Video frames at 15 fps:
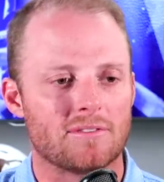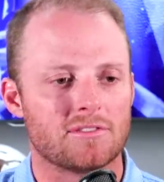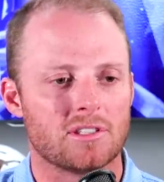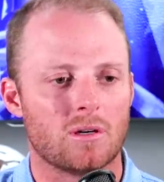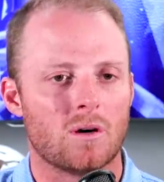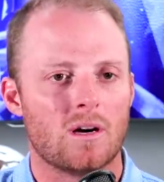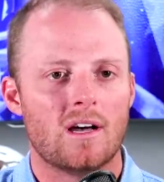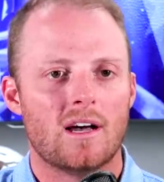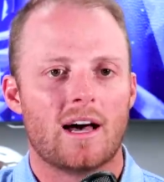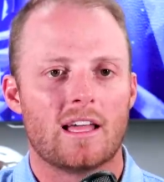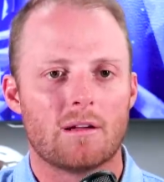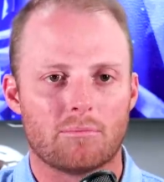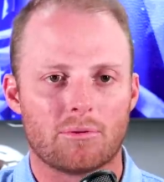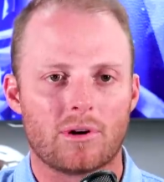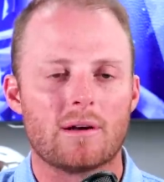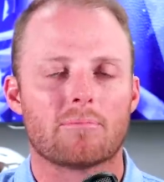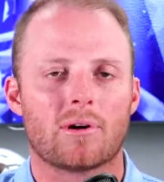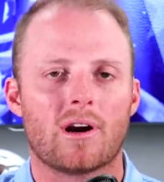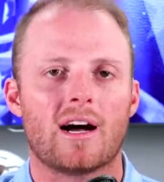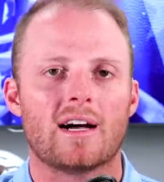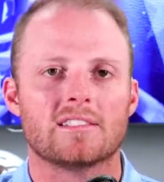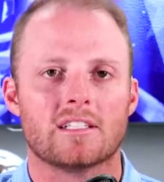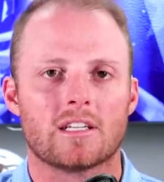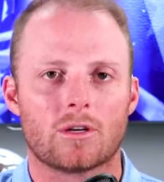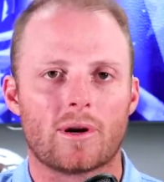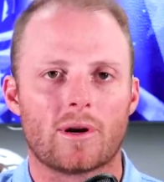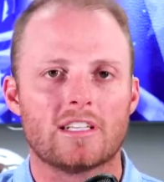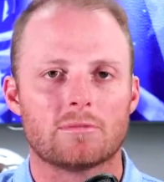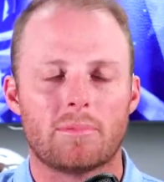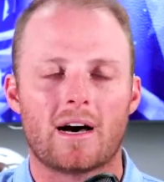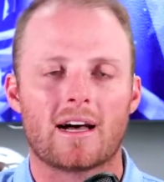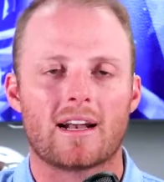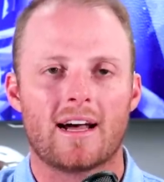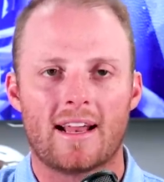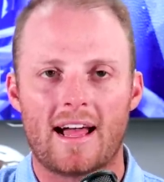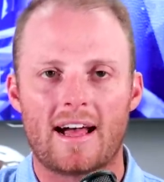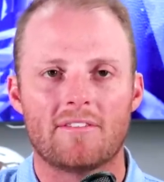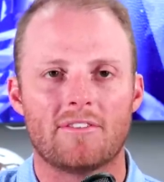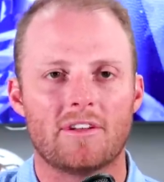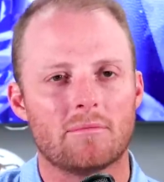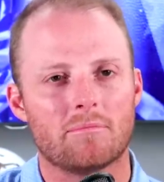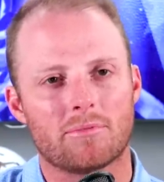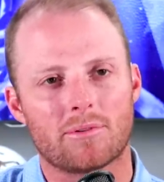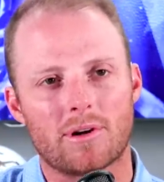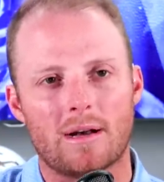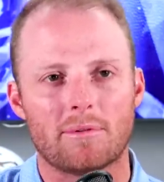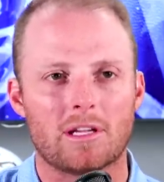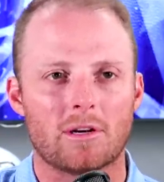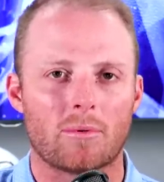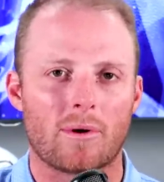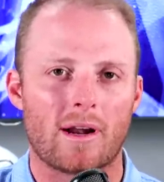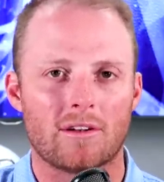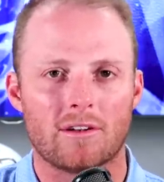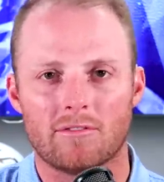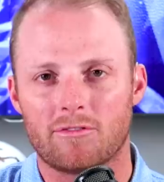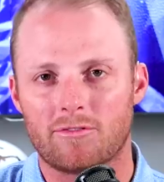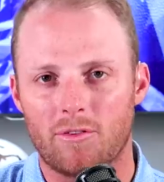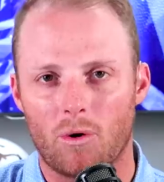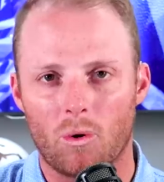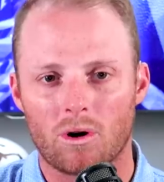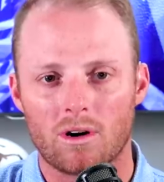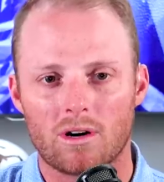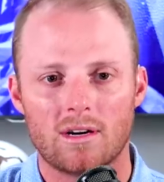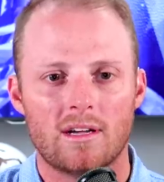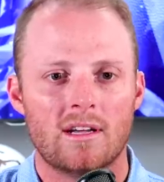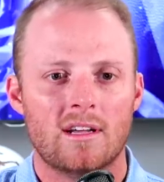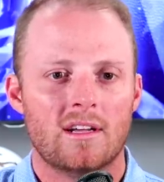So I think Brent Pry's in a great spot. I'd have him probably around a 4.